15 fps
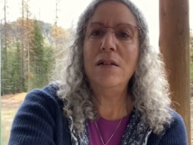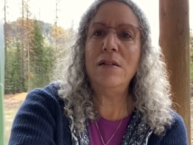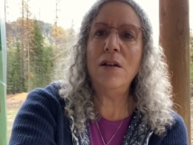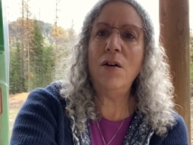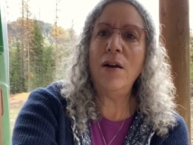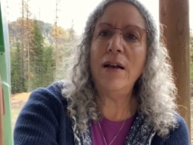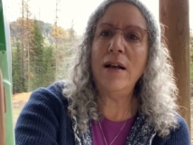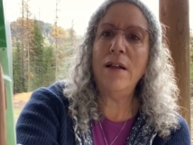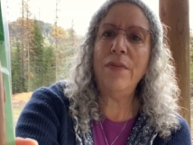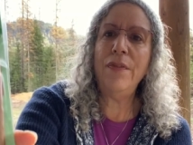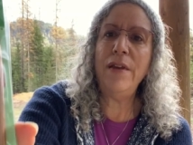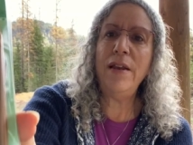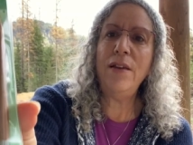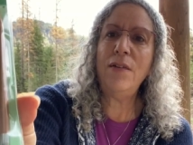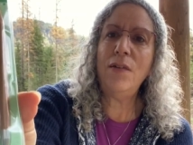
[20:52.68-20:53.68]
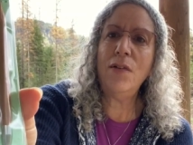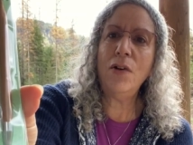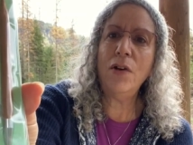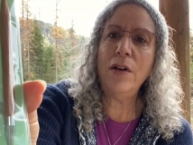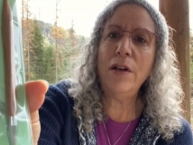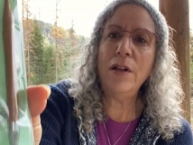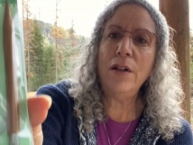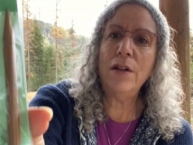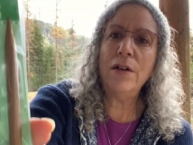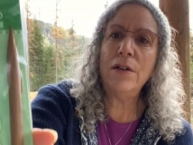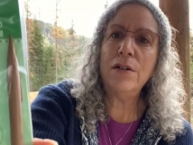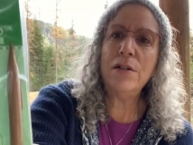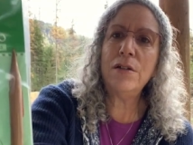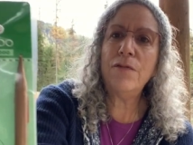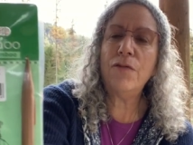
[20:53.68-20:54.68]
So I got these
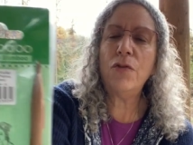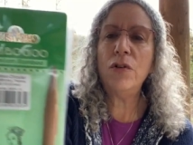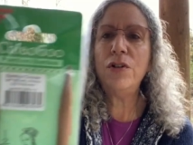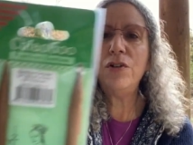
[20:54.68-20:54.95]
circulars for